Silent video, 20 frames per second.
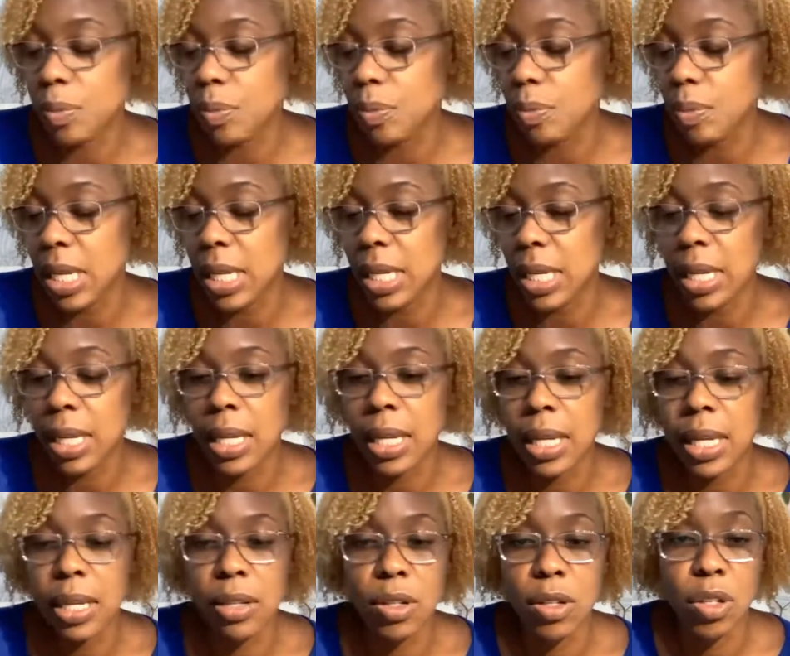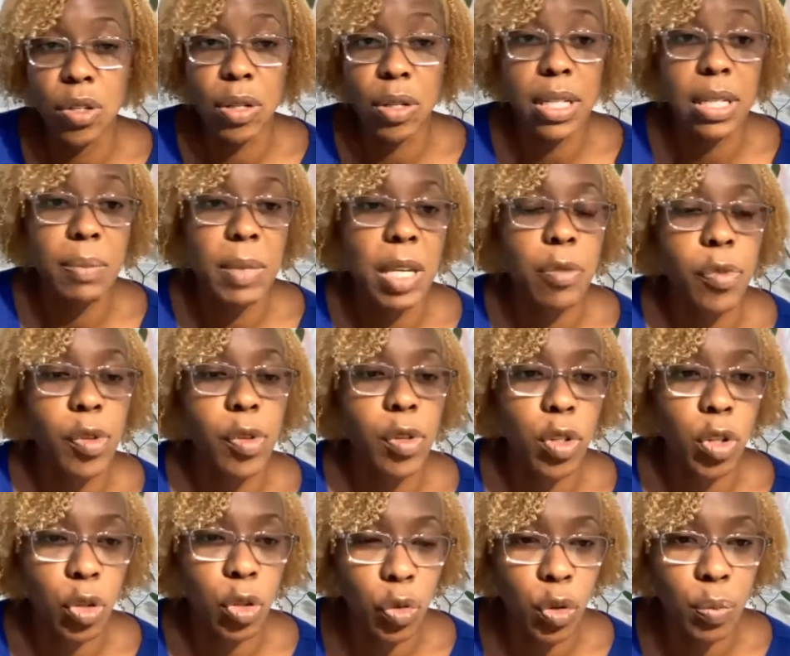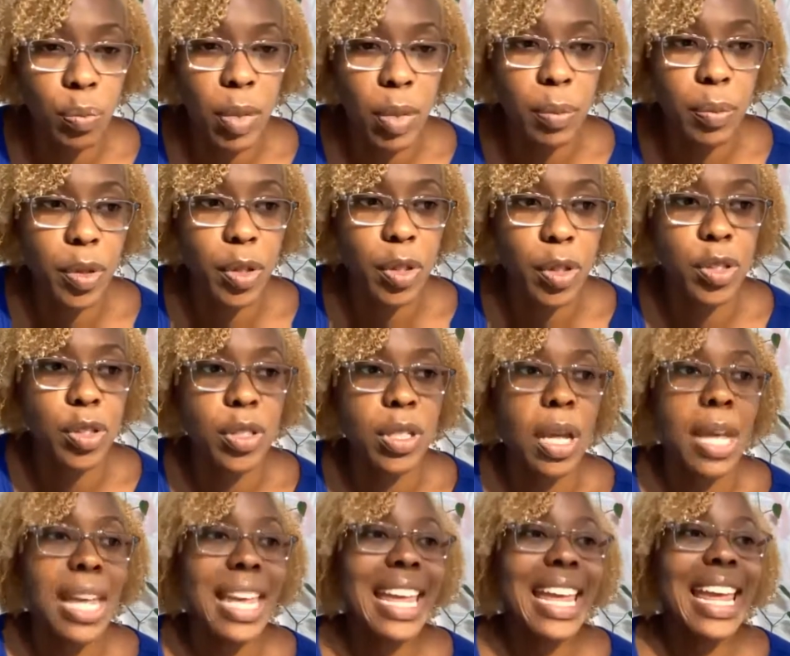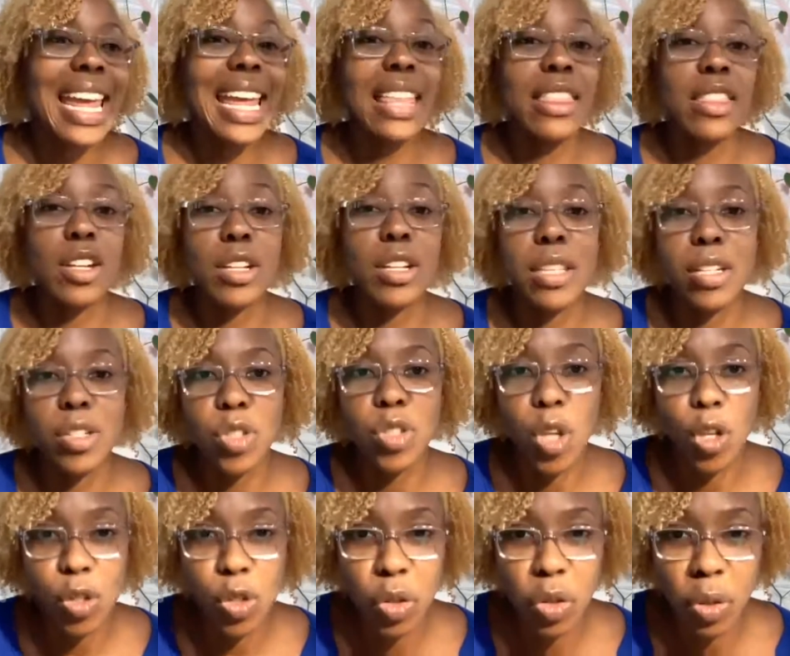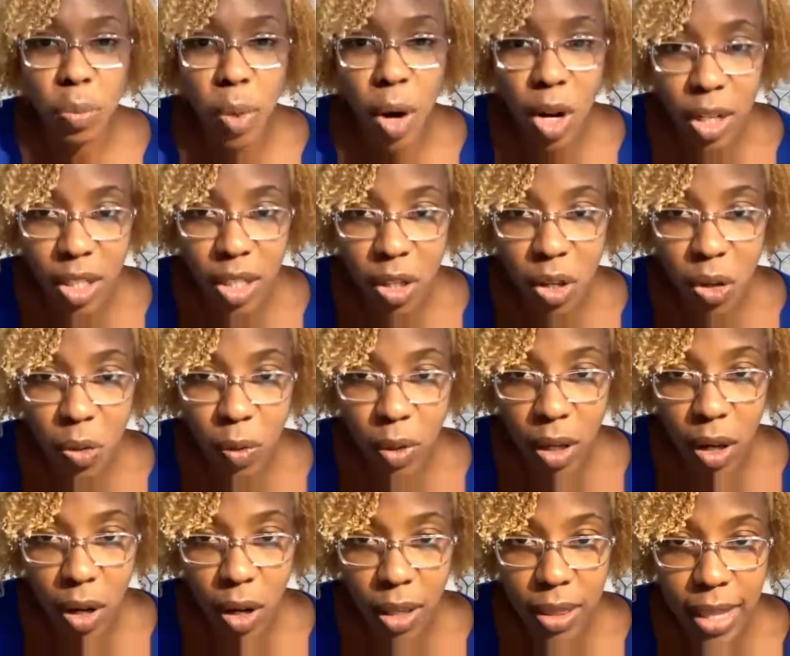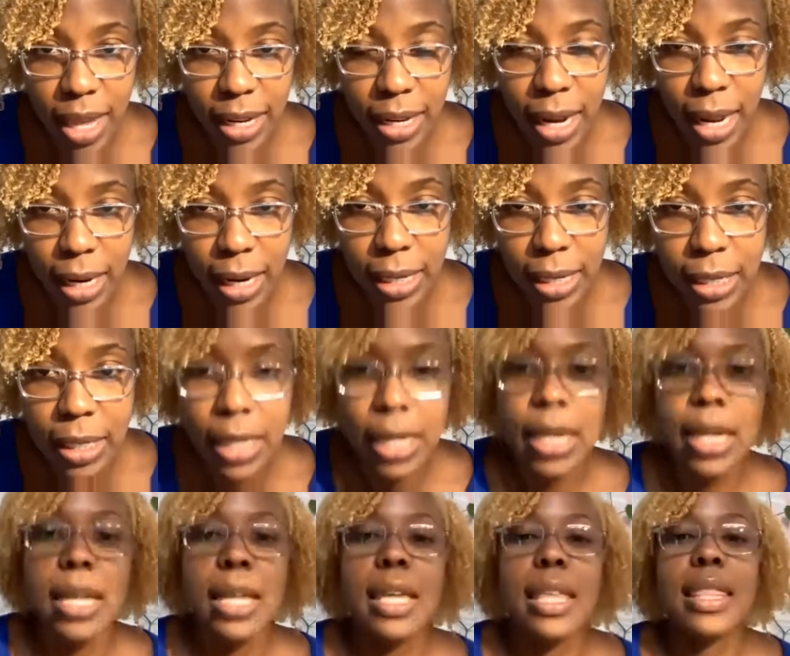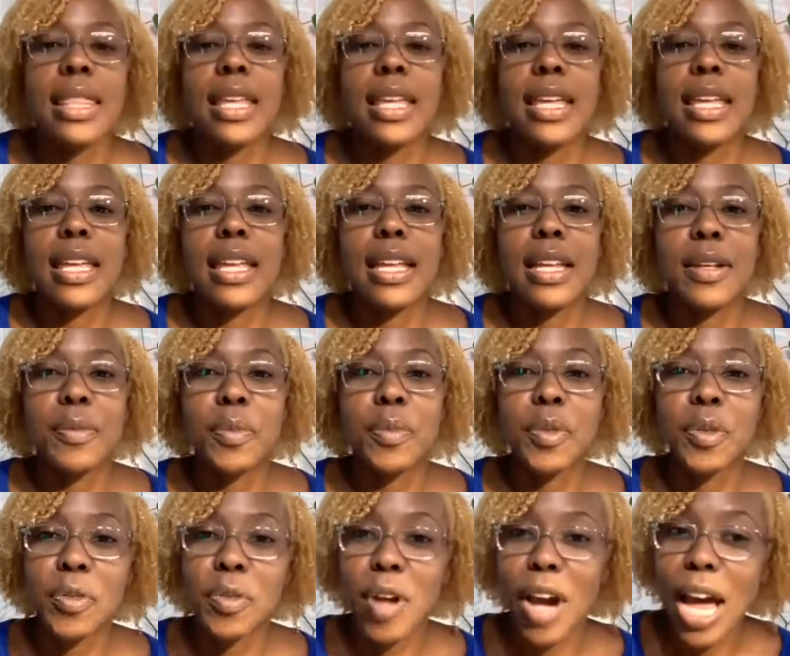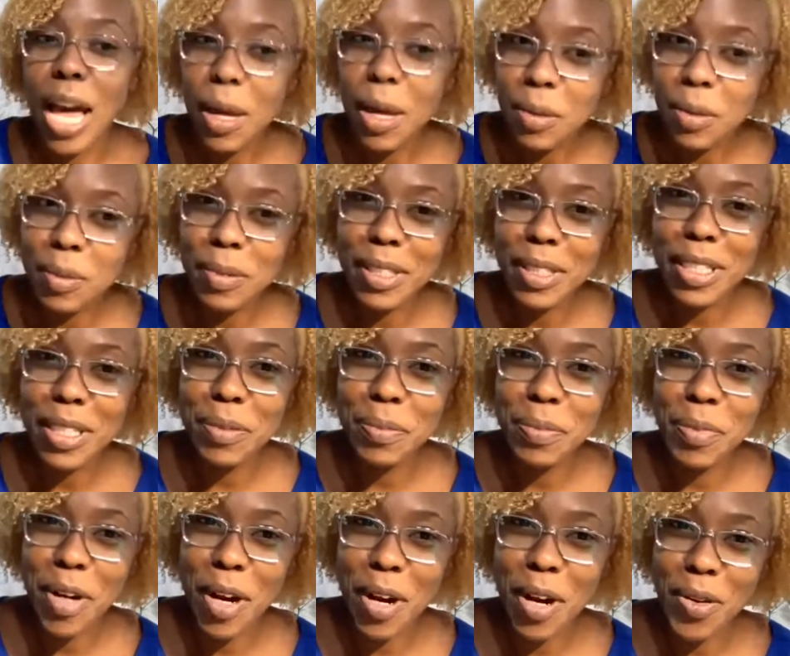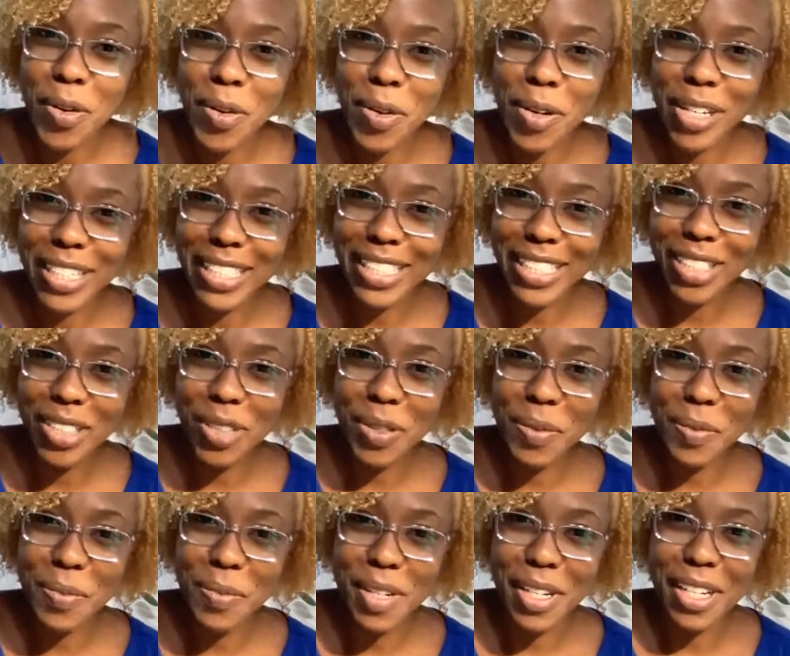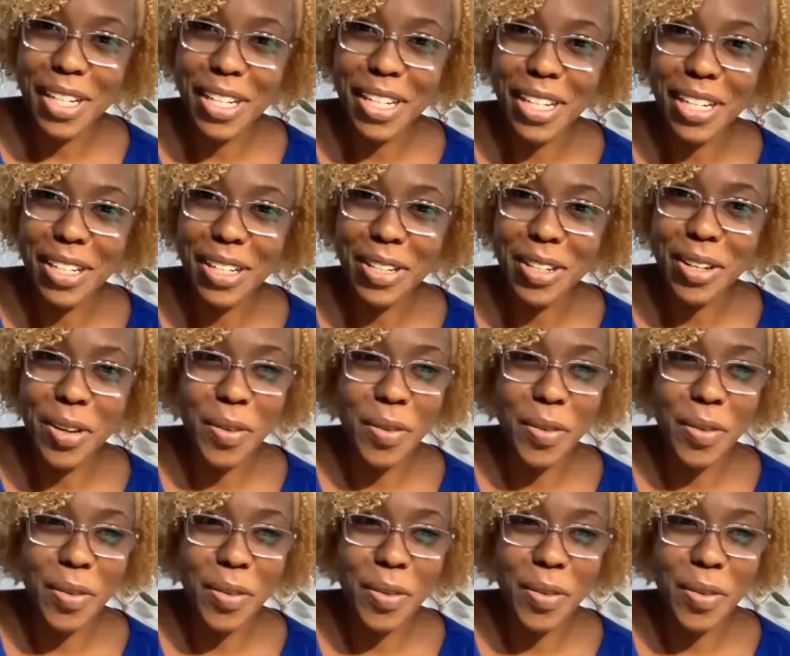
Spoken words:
meeting and you need to meet with your group members, and then there's also a party going on that night, then probably the priority should be,